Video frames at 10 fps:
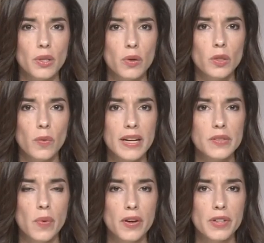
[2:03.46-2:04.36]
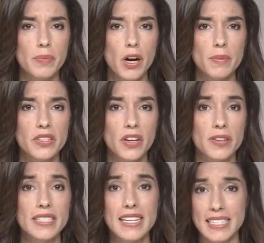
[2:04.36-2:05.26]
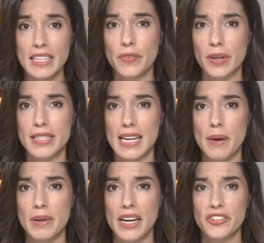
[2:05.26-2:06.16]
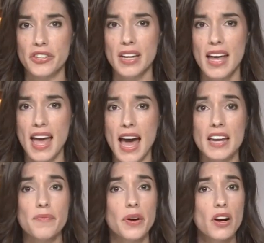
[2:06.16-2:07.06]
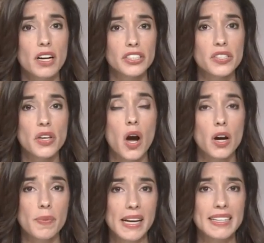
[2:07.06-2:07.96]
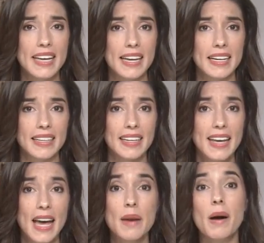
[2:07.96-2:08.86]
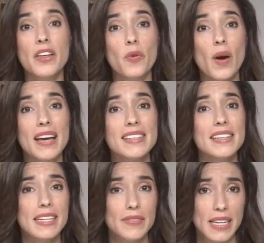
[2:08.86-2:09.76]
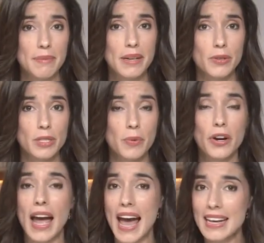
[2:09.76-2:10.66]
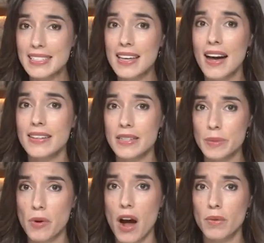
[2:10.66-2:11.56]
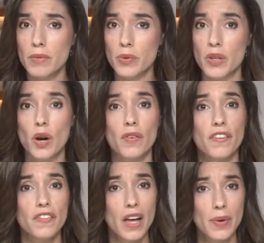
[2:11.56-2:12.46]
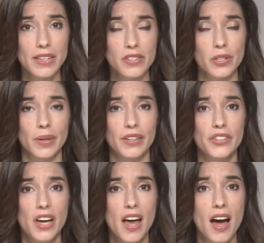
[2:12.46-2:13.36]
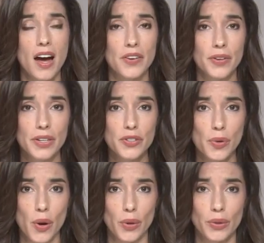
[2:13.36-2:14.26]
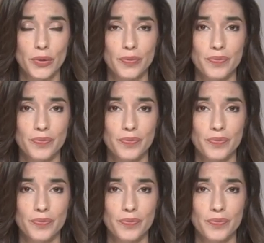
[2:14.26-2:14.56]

local wastewater departments are testing for contamination and if precautions are being taken. And by the way, the city of St. Petersburg has gotten its problems with overflowing sewage under control.